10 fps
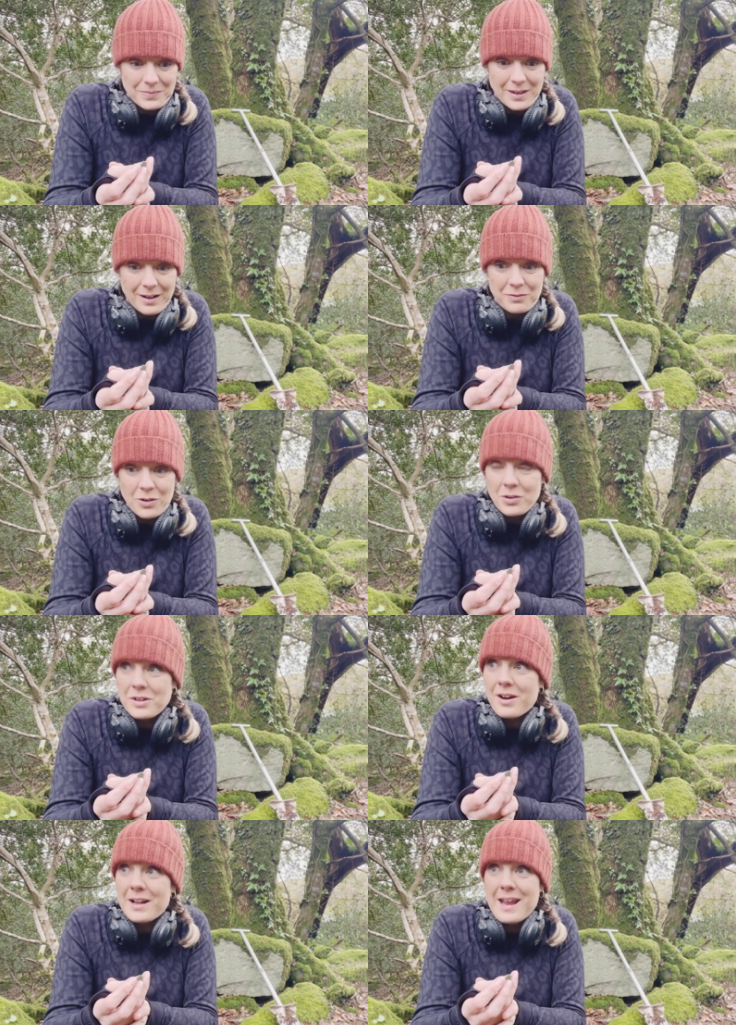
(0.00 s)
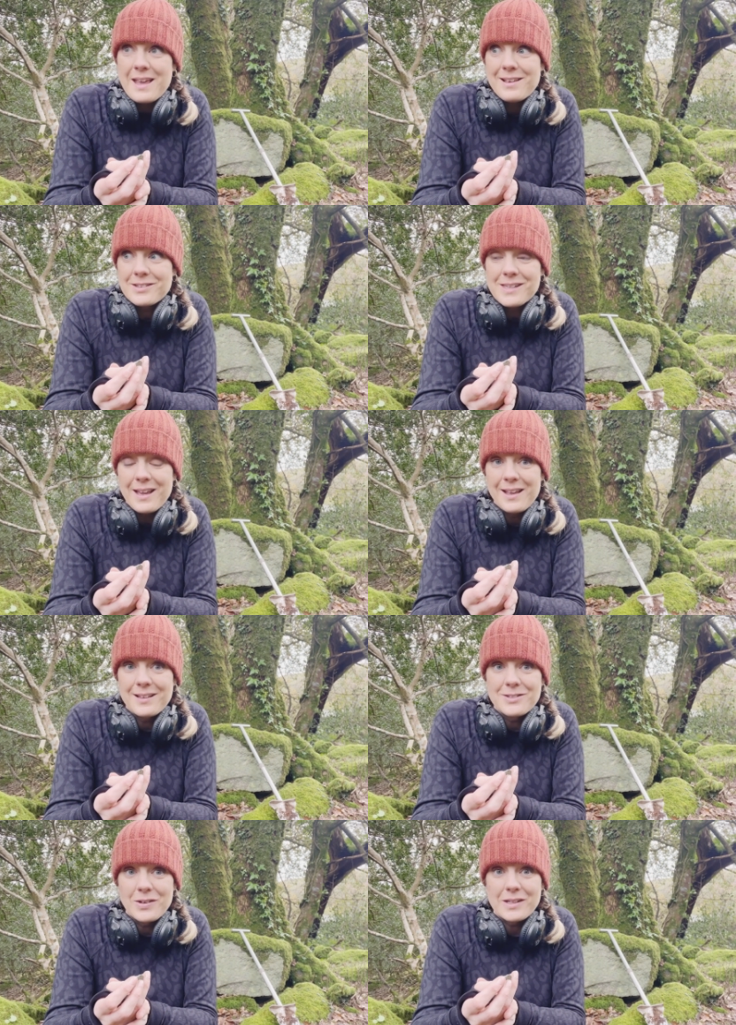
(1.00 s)
I've got 9 acres here
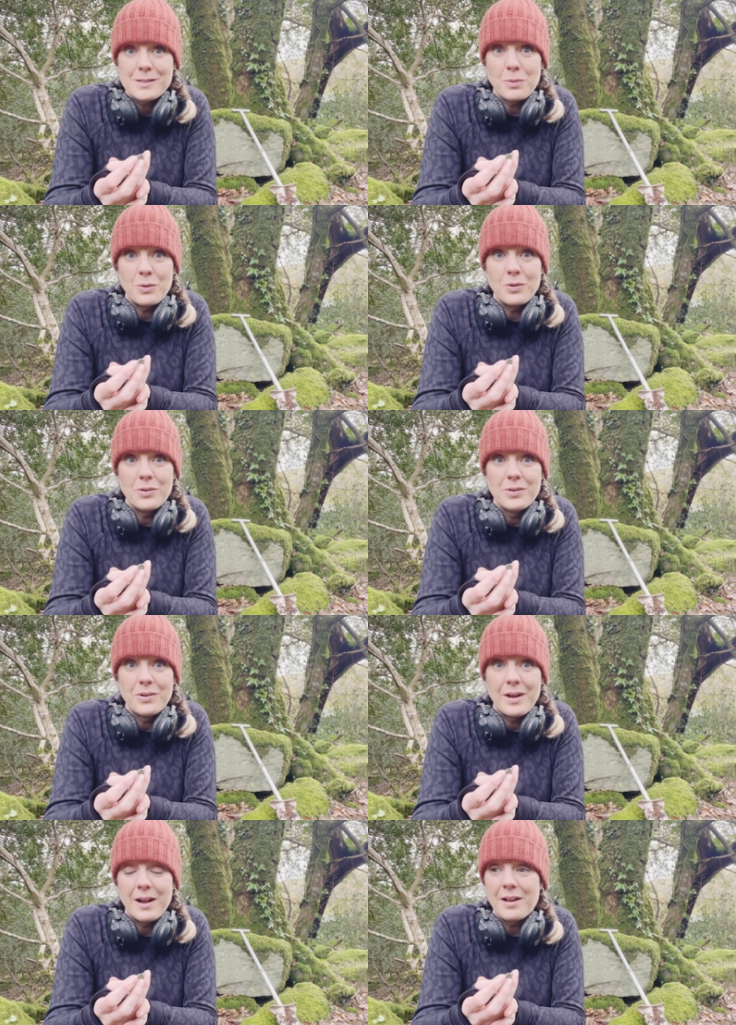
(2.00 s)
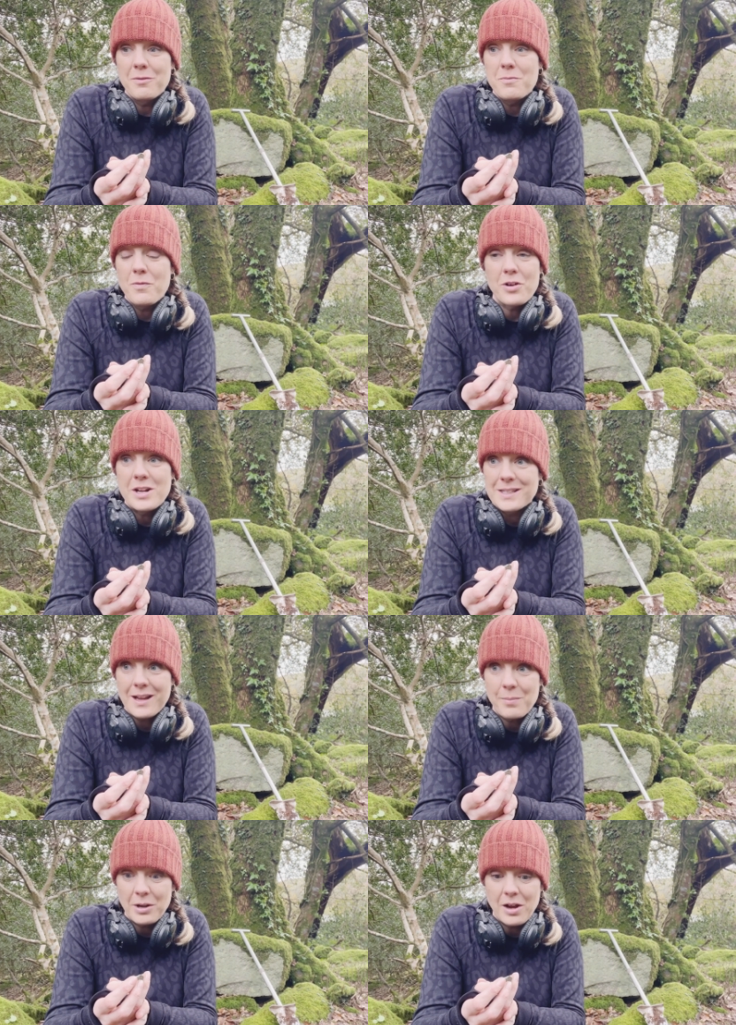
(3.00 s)
to explore and I'm free to
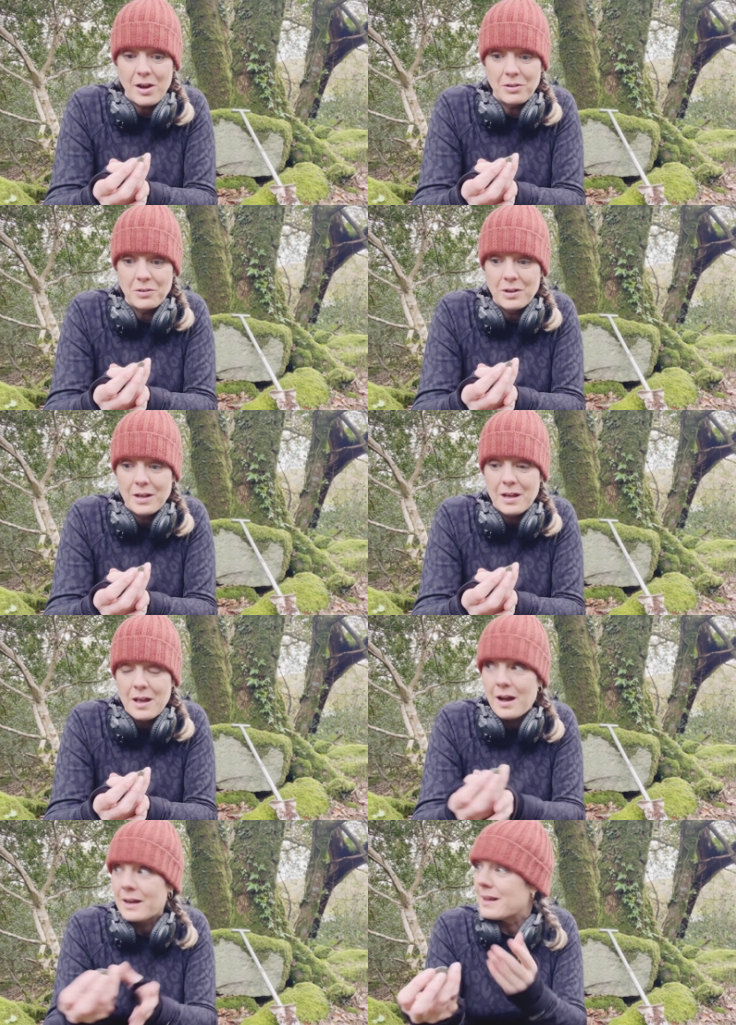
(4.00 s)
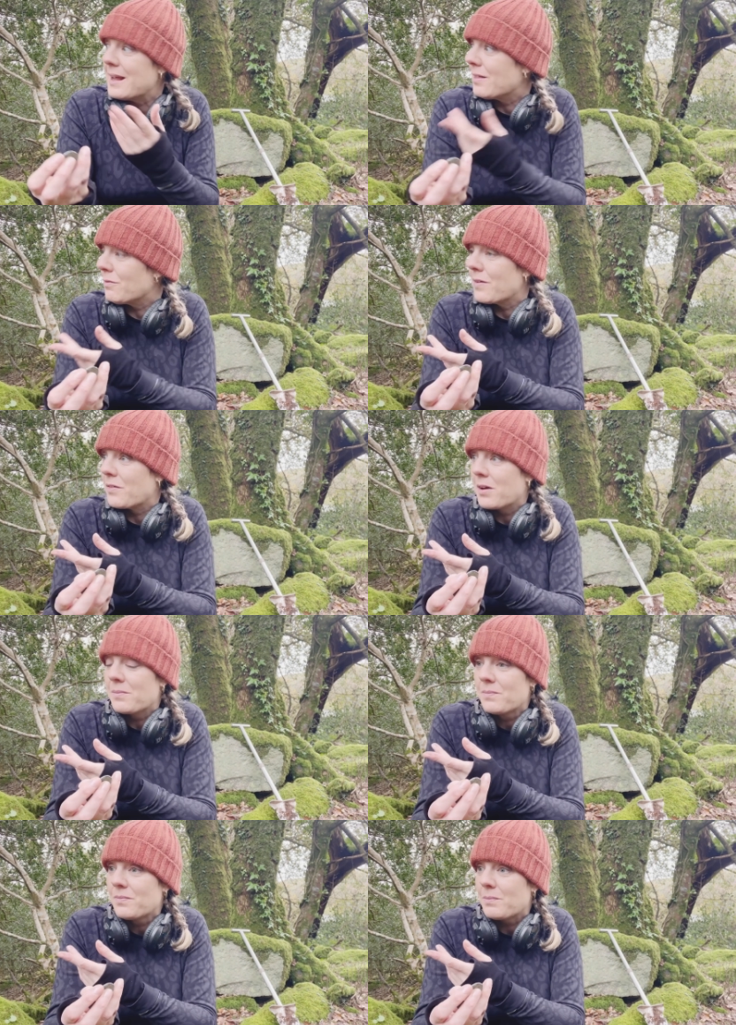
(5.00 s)
come and go. I can hear the river
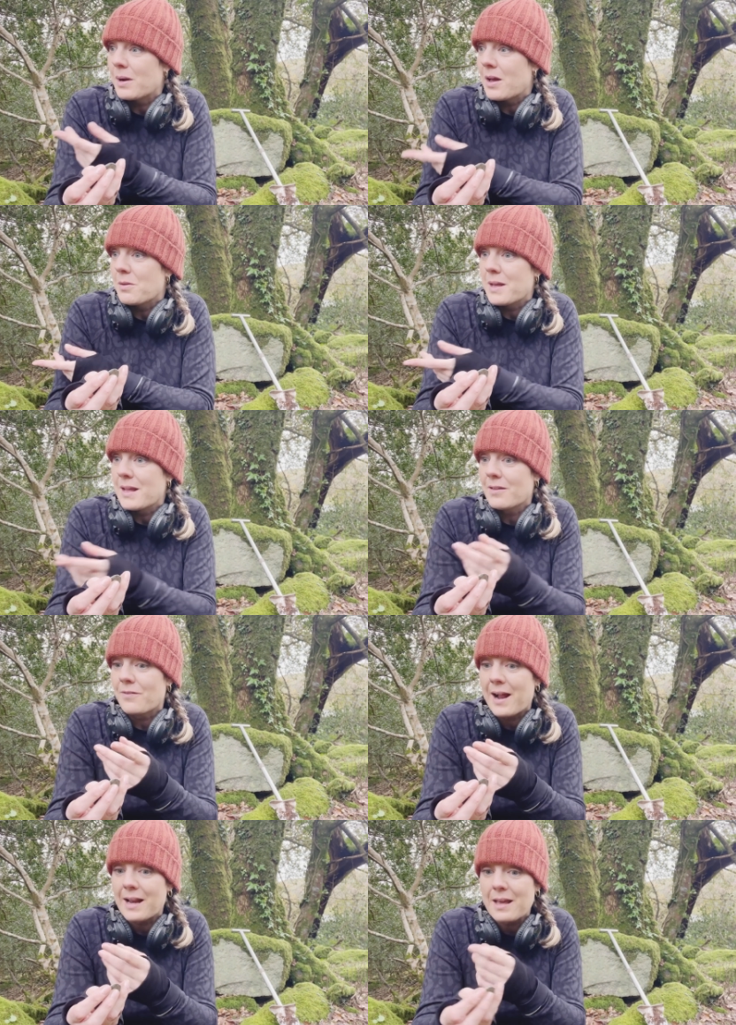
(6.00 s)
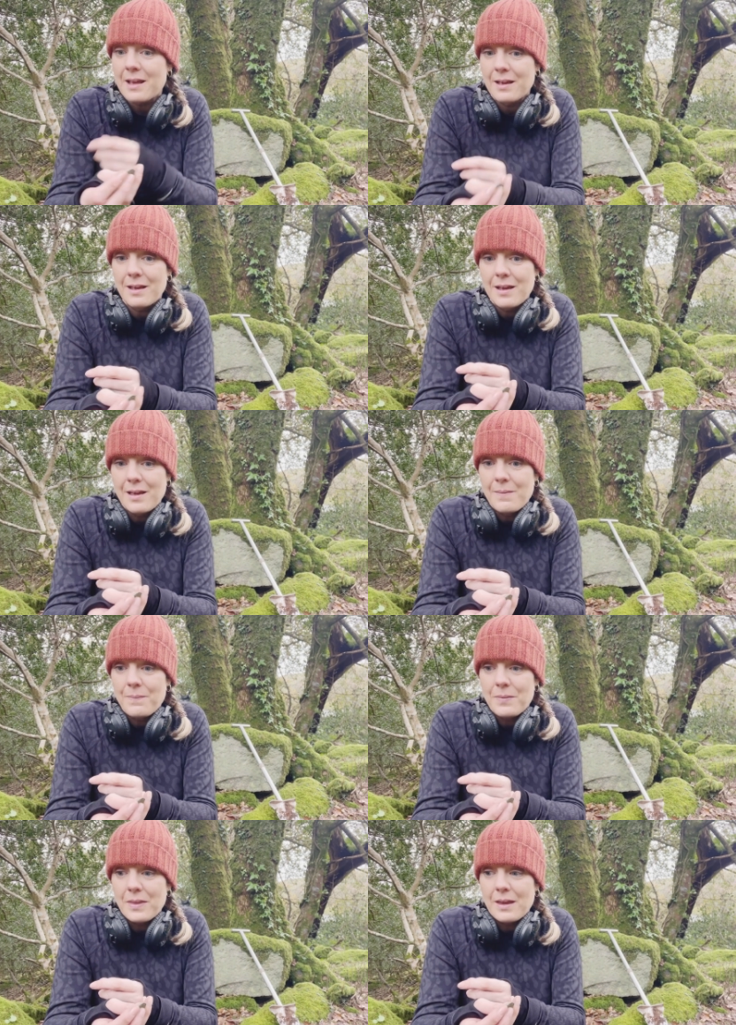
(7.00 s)
below me in the valley.
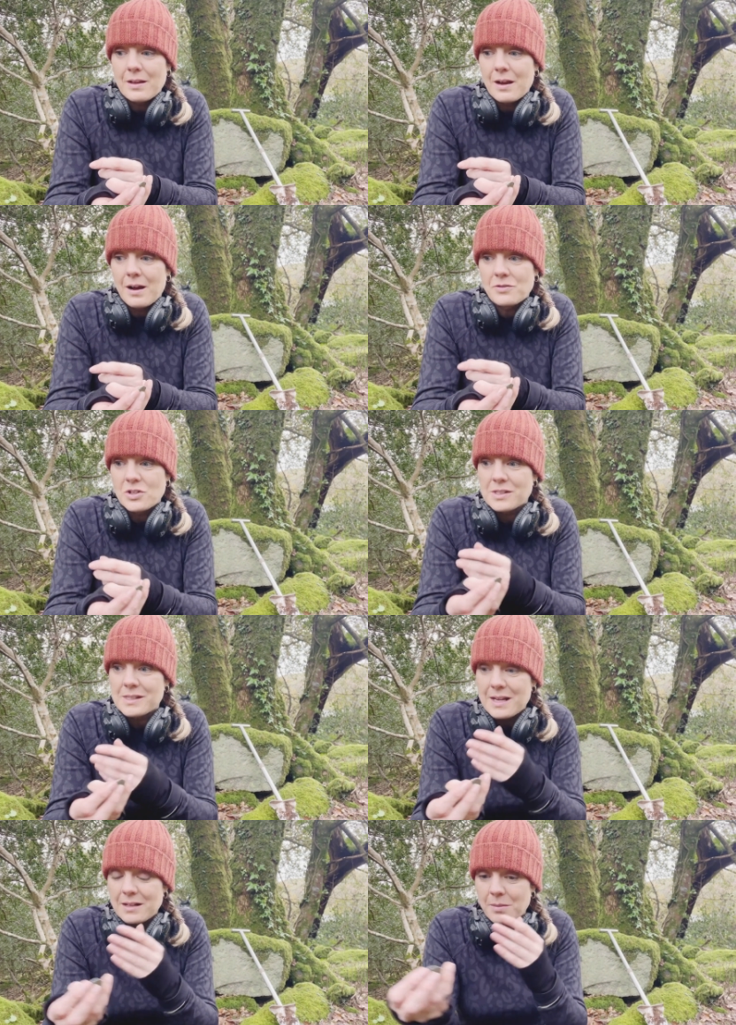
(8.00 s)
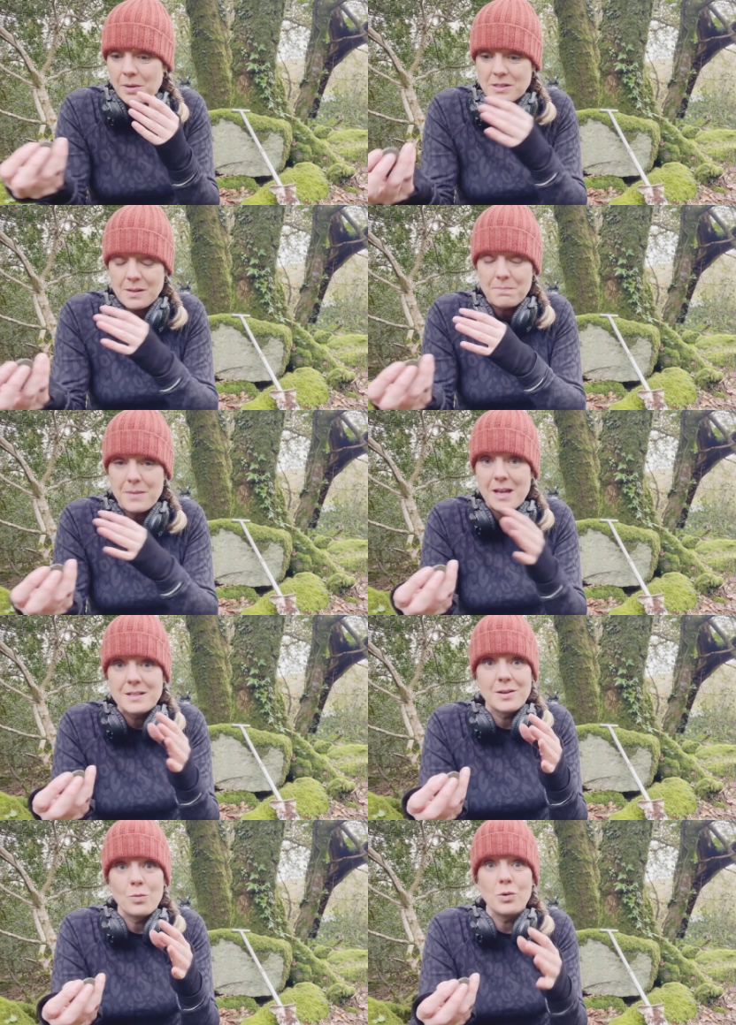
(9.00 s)
I've just seen the most
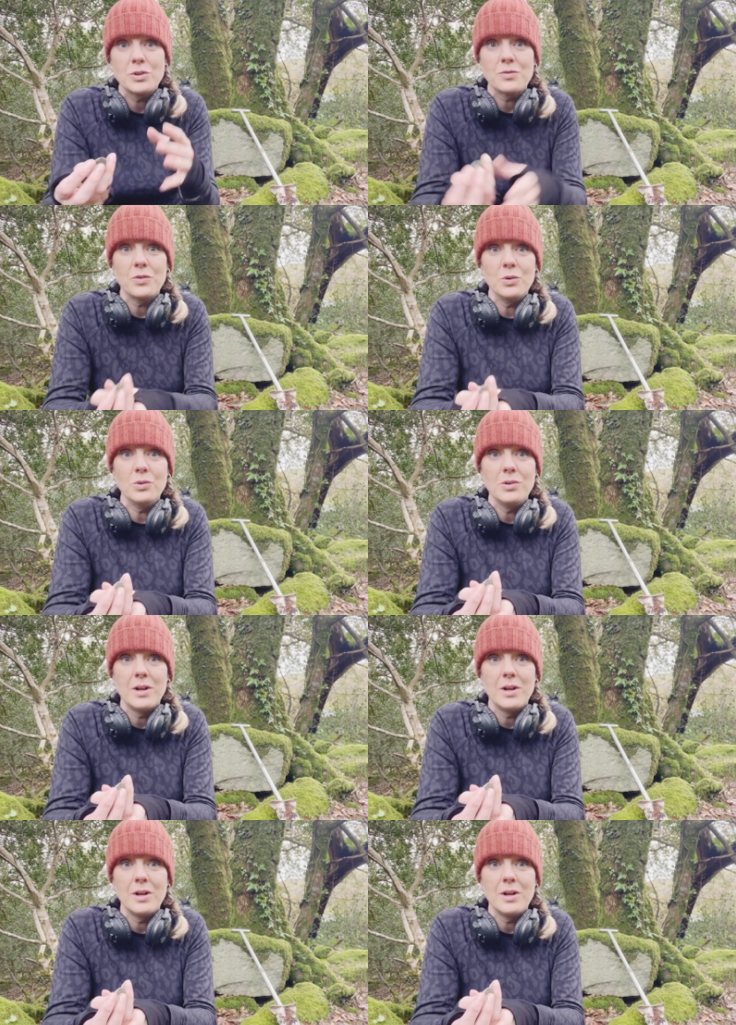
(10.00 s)
amazing waterfall